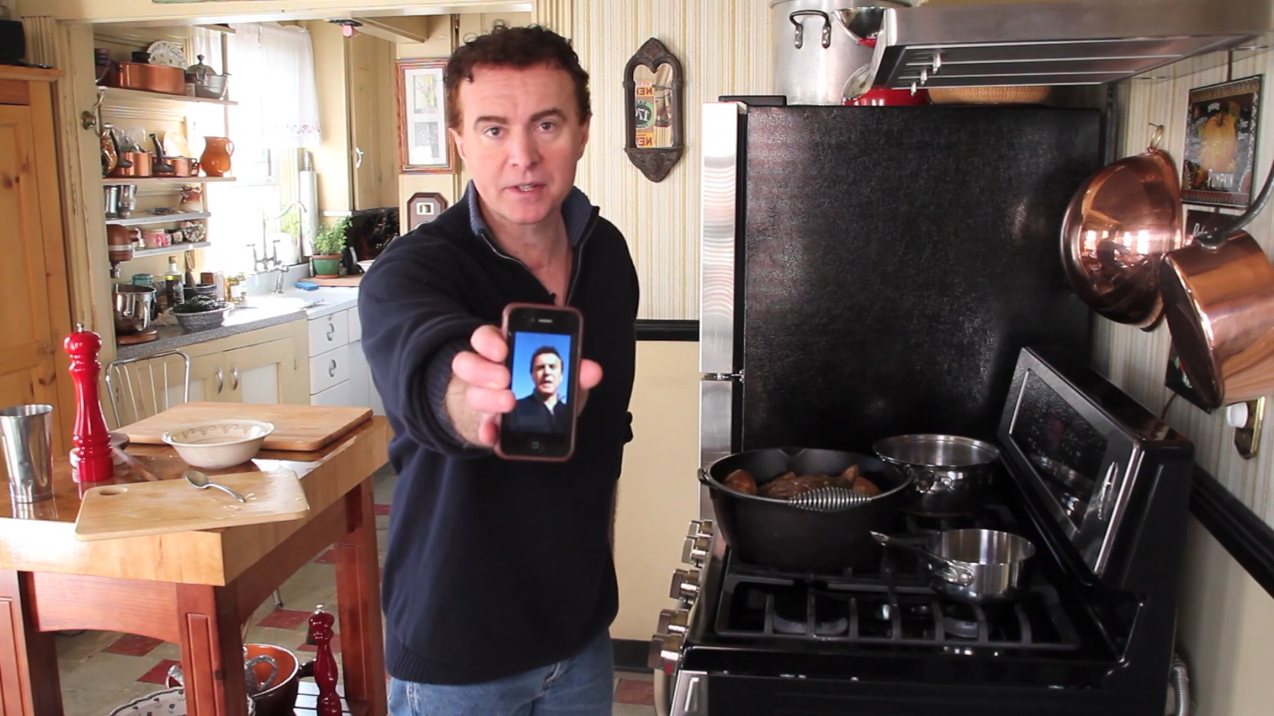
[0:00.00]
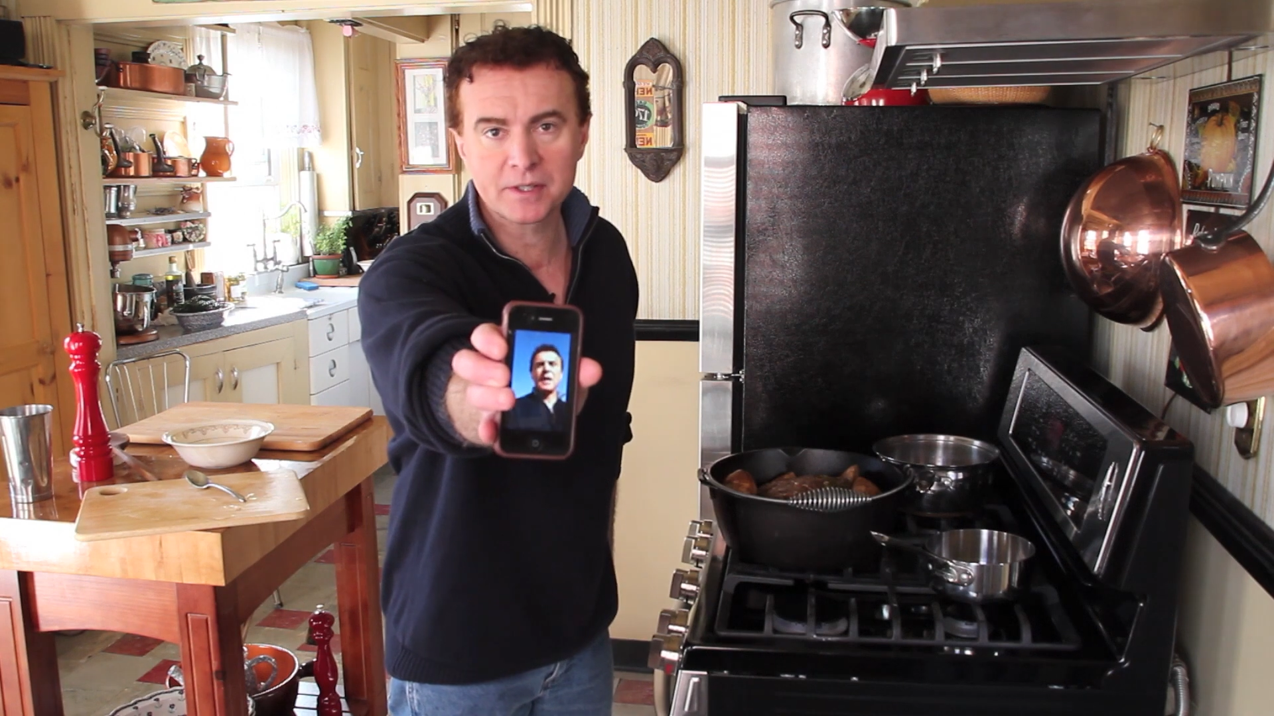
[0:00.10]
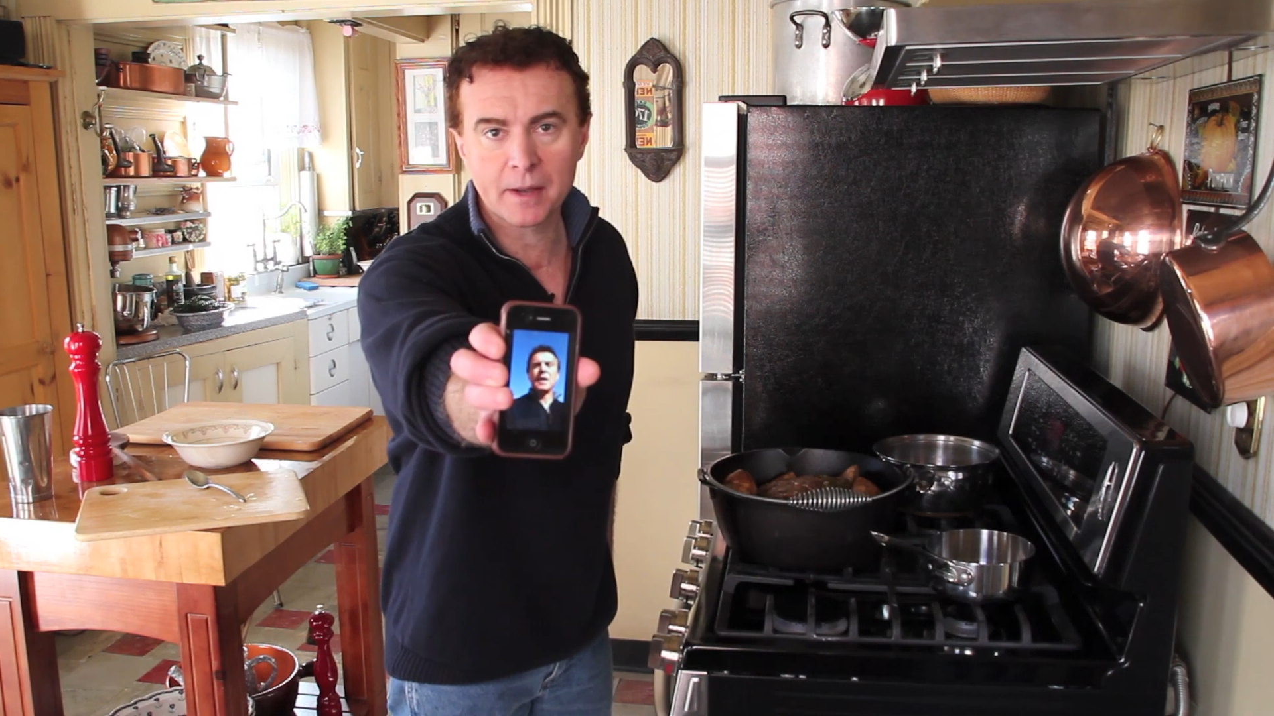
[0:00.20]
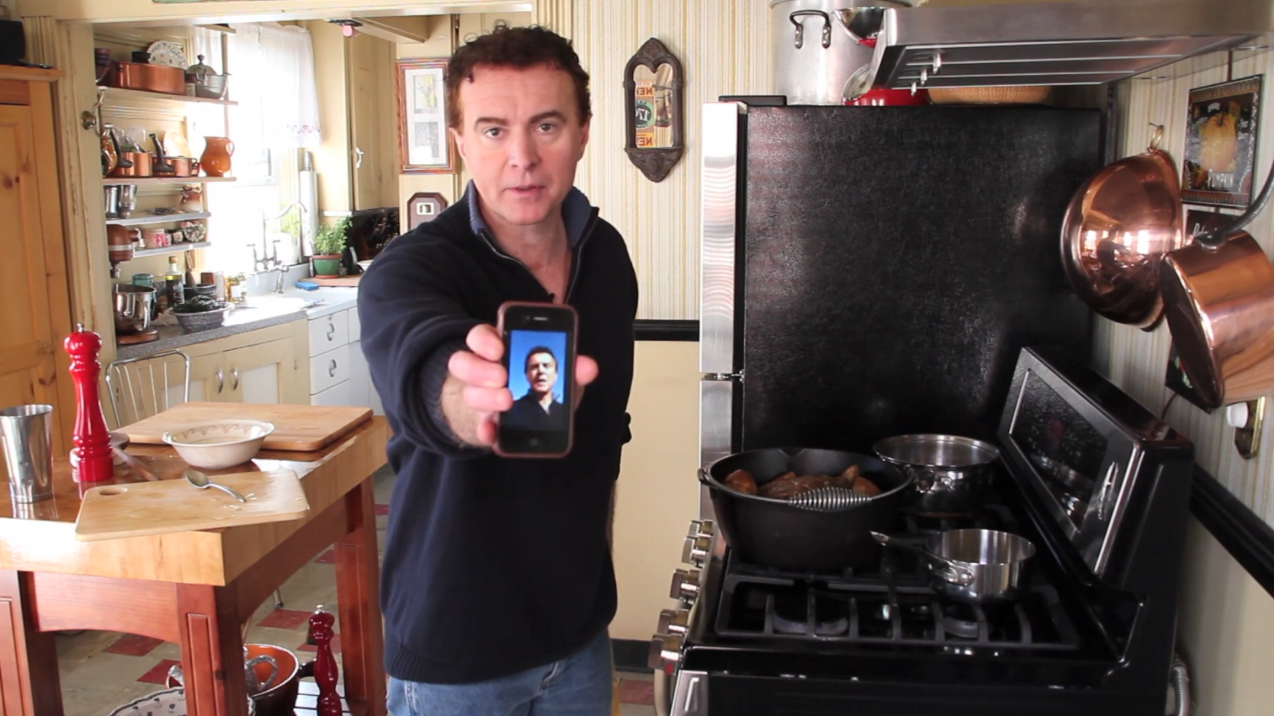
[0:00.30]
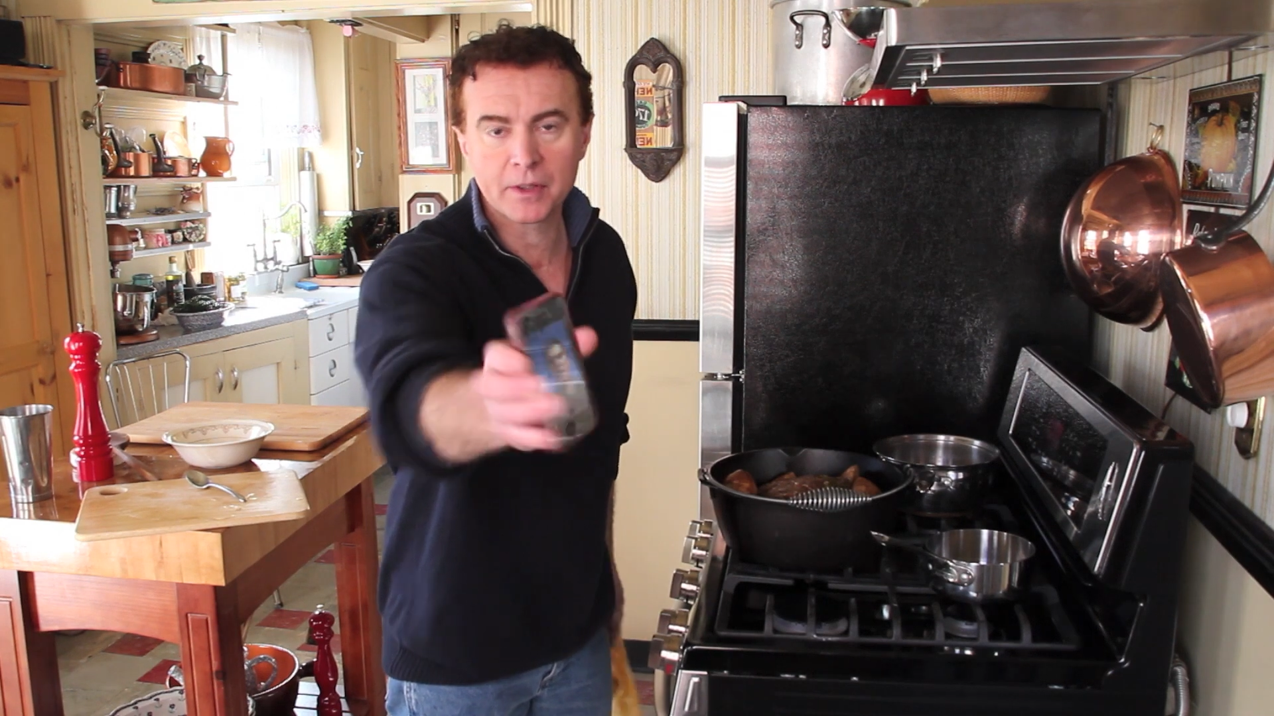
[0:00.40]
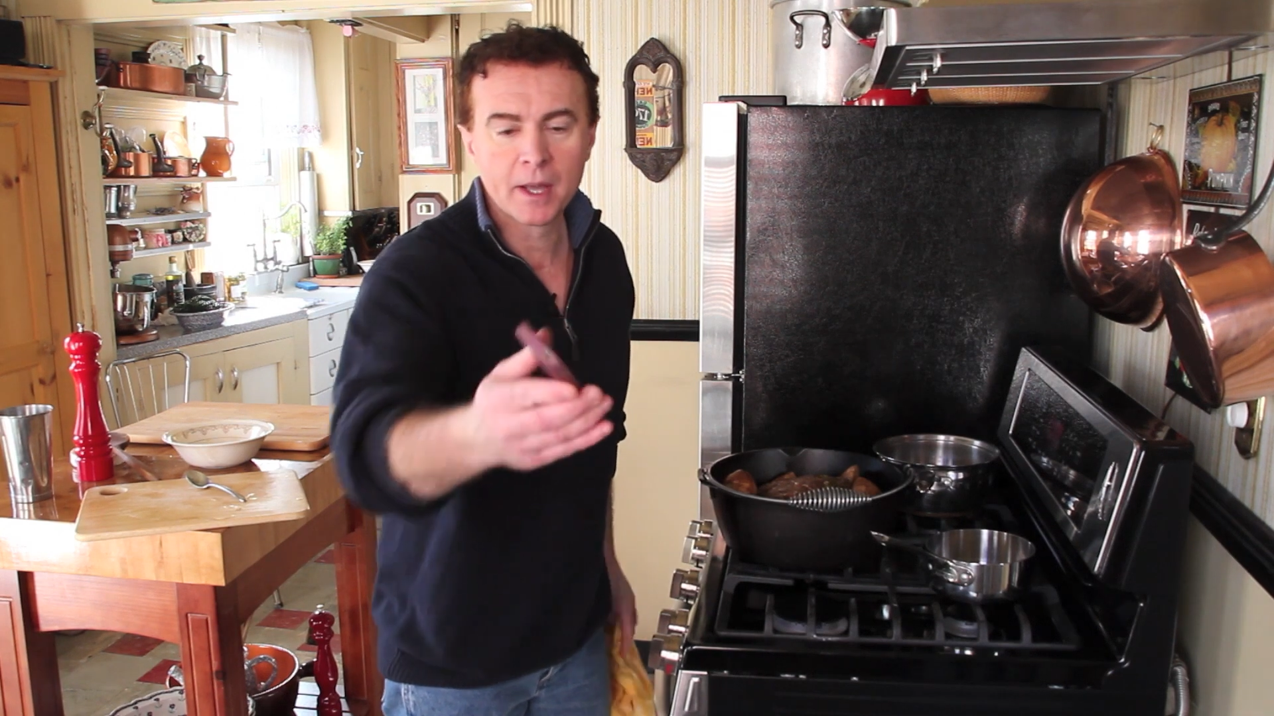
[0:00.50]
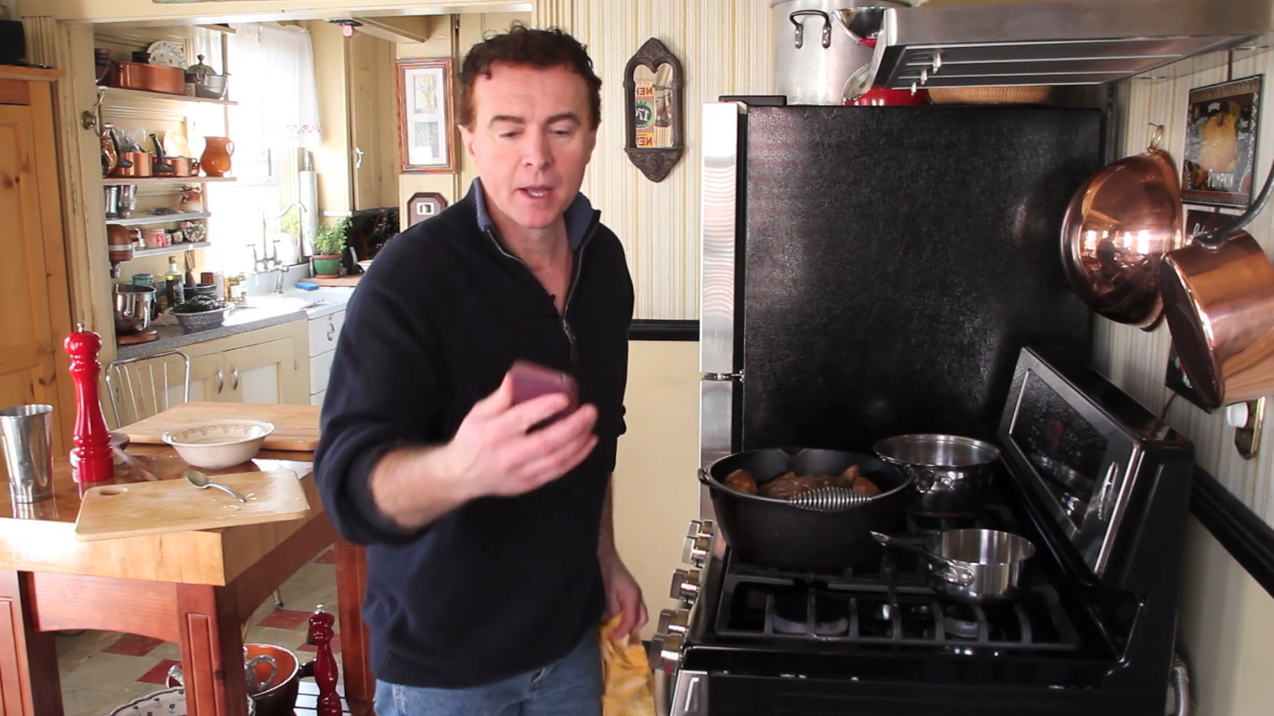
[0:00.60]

7th,